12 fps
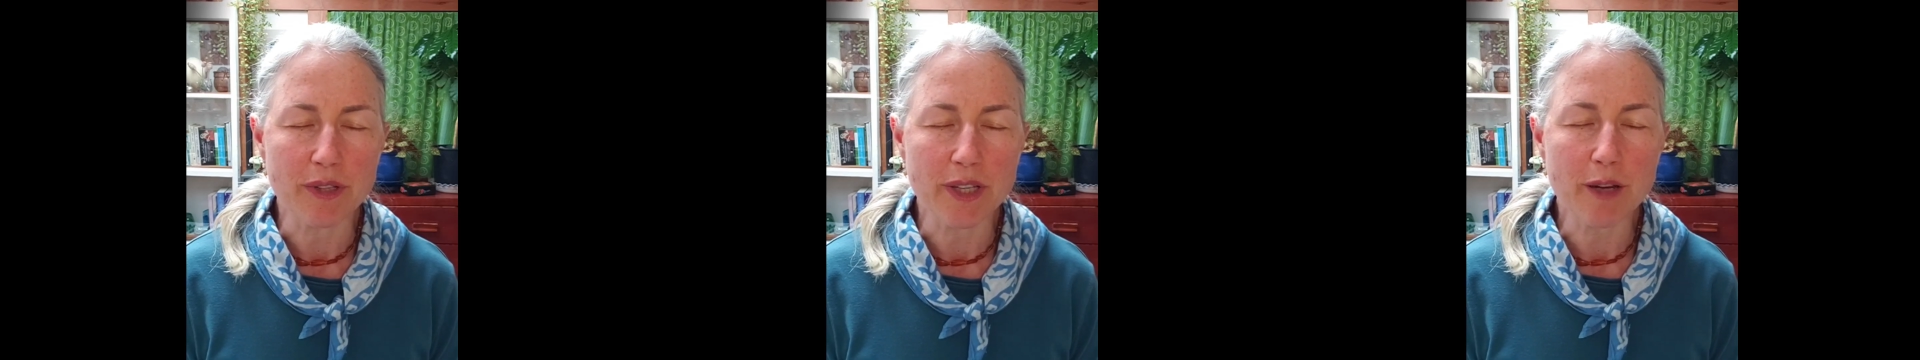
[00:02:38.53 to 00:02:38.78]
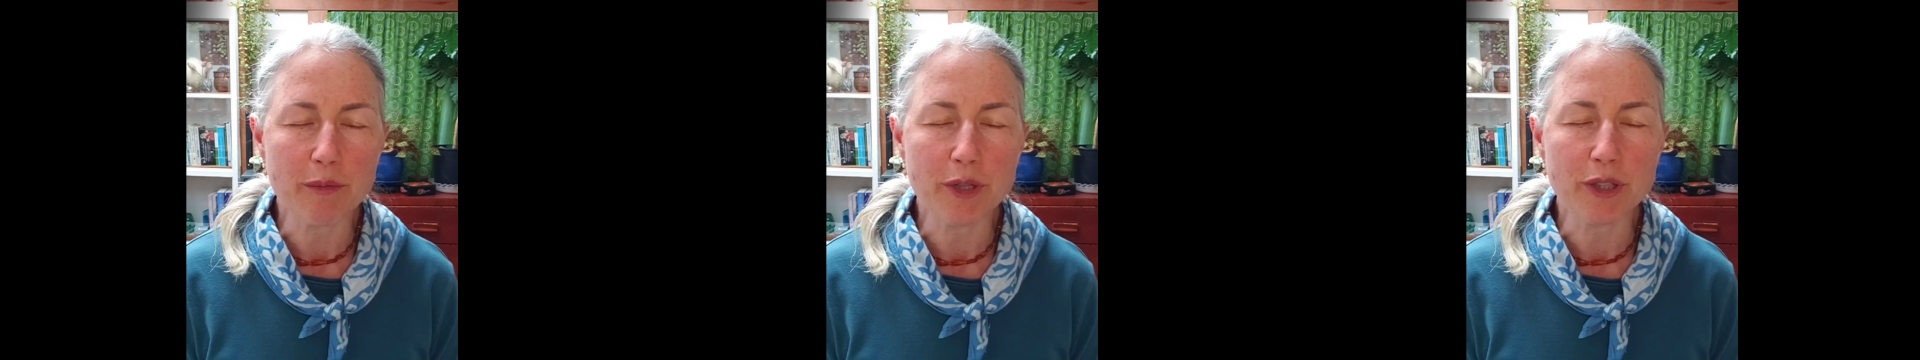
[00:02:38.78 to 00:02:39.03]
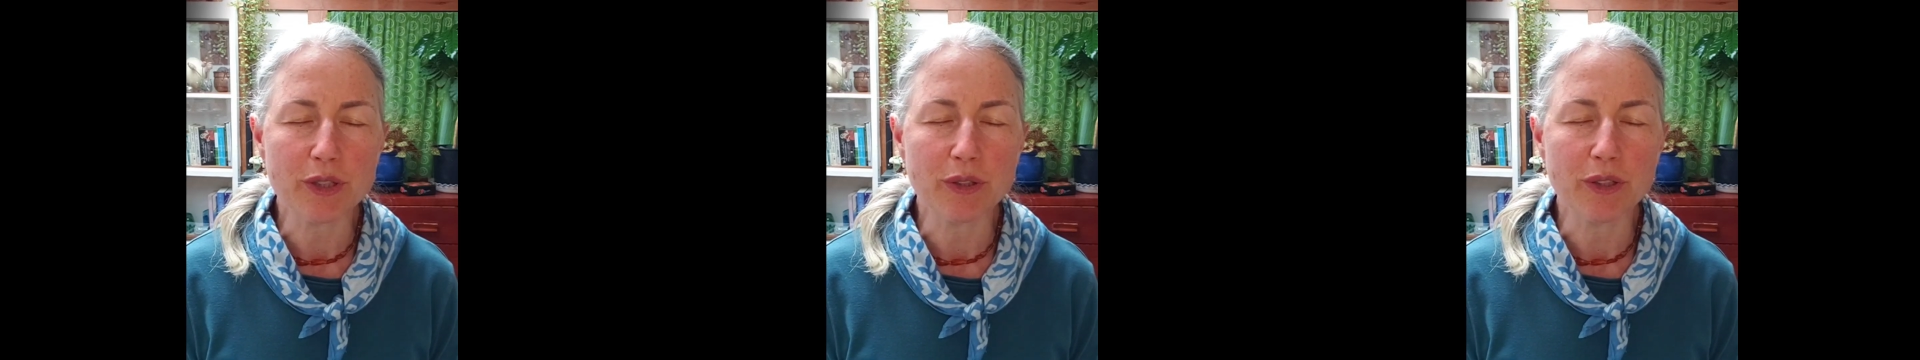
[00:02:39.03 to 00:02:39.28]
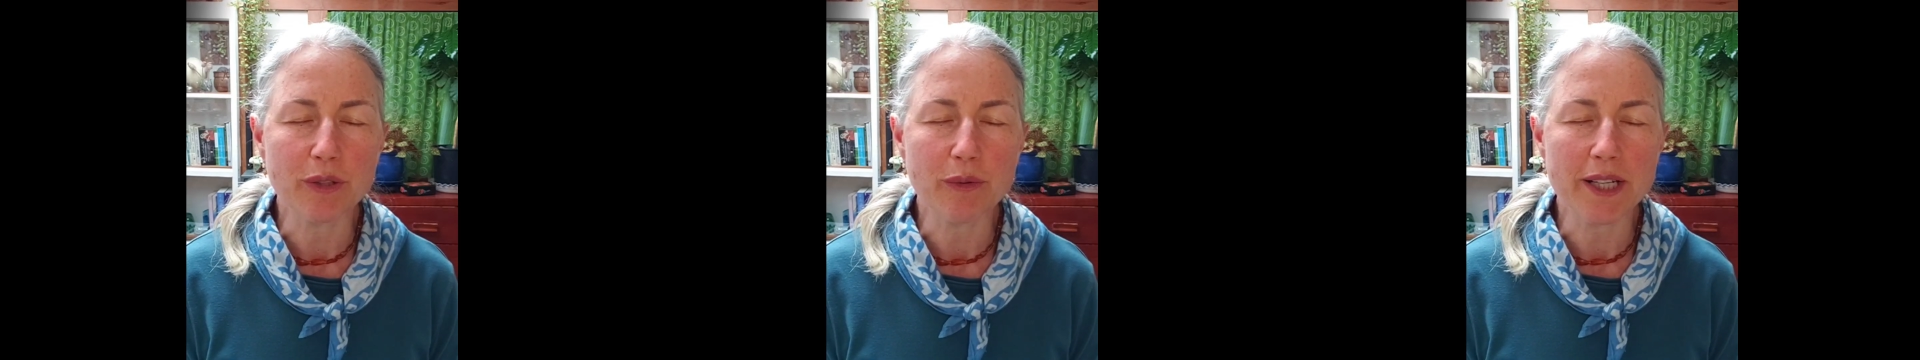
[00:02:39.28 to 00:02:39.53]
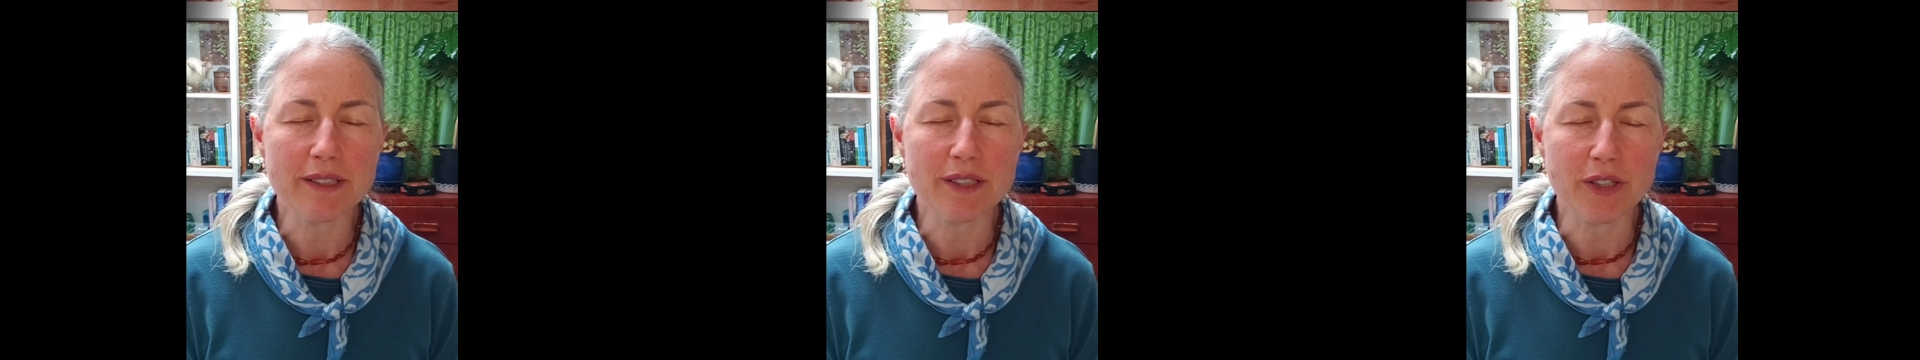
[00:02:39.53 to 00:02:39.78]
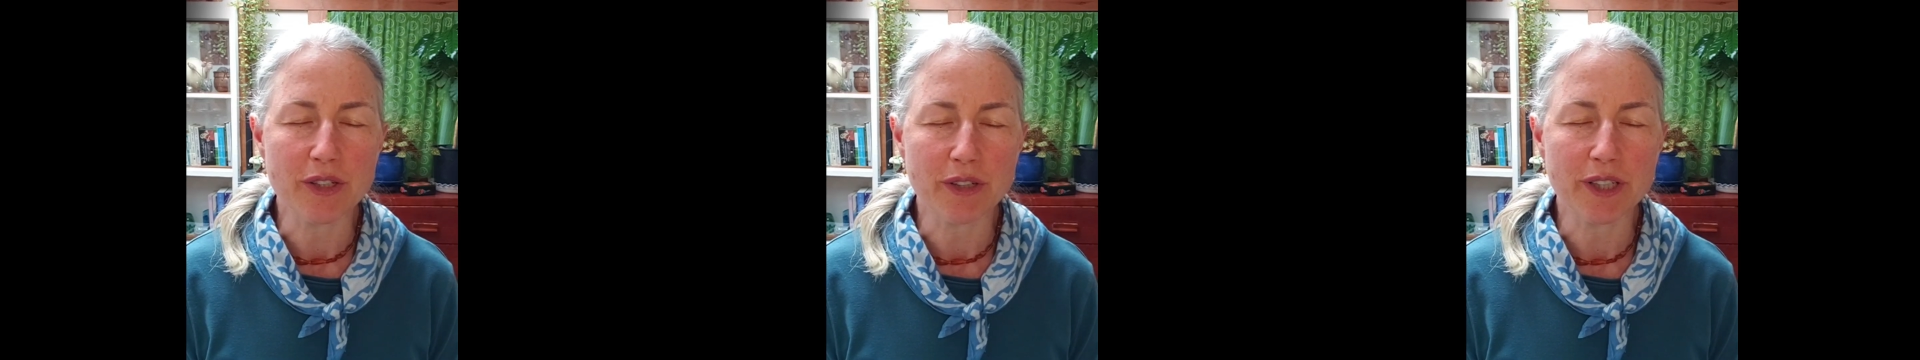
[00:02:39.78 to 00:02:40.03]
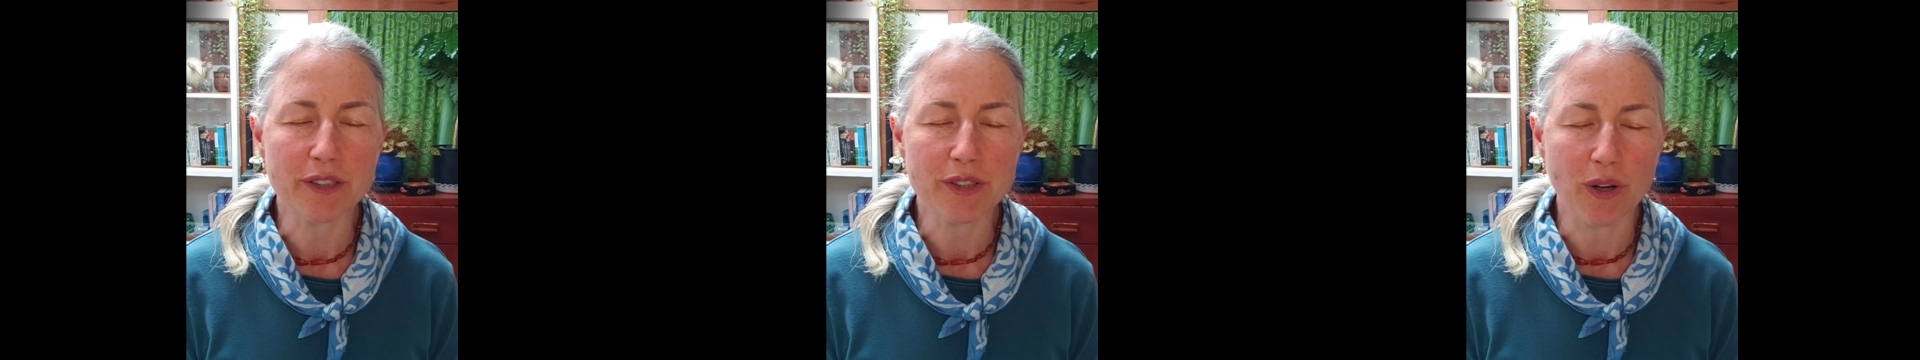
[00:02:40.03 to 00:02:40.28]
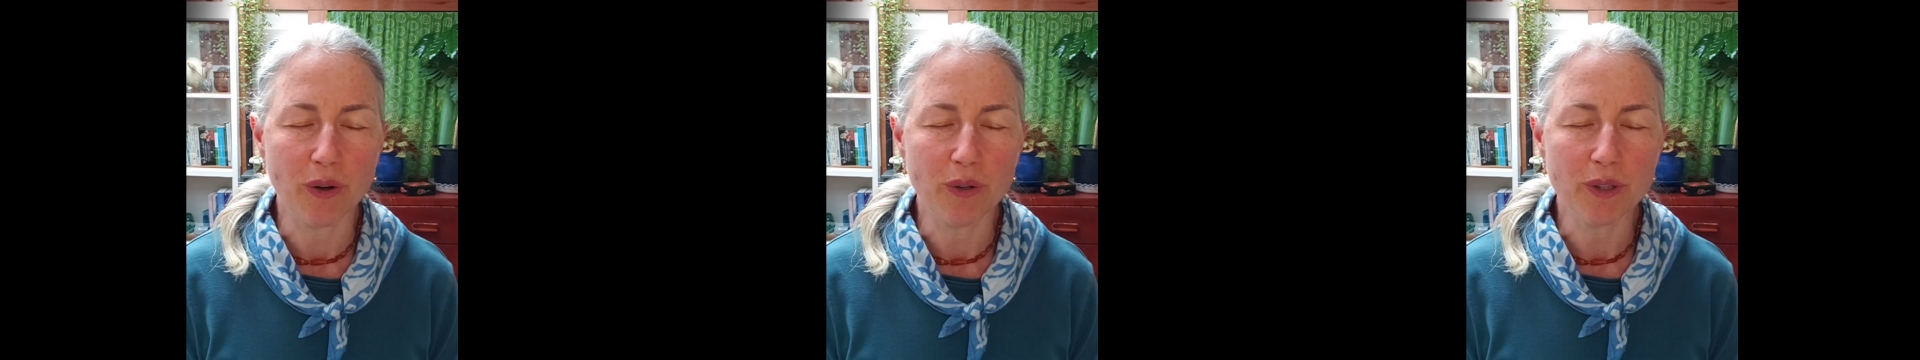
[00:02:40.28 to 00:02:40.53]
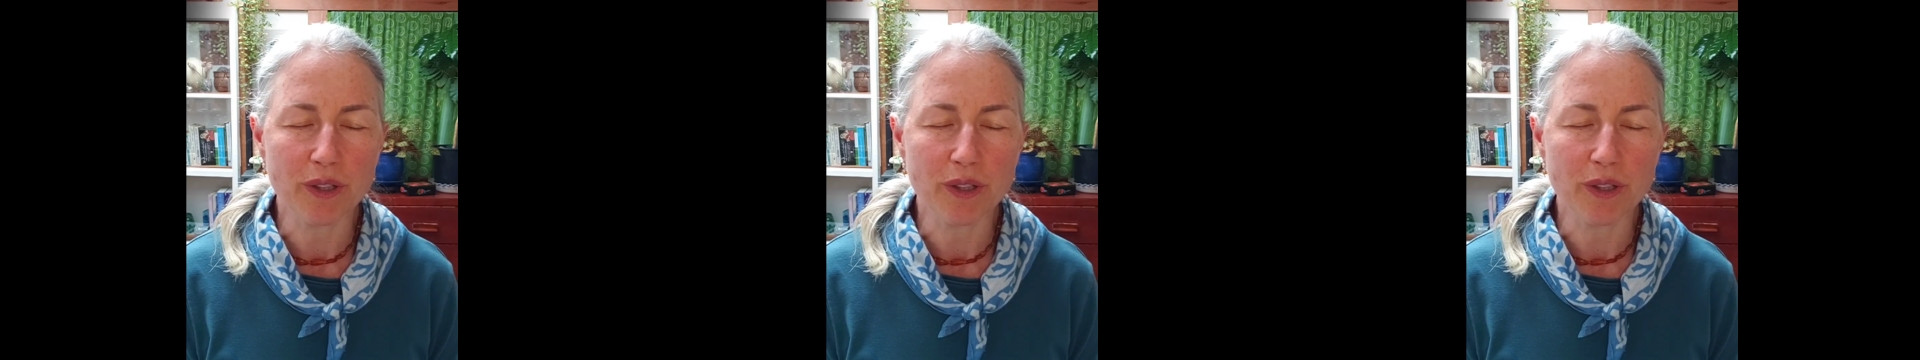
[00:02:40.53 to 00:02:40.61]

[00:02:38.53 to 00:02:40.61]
Gabriel to hold the west, and Uriel to hold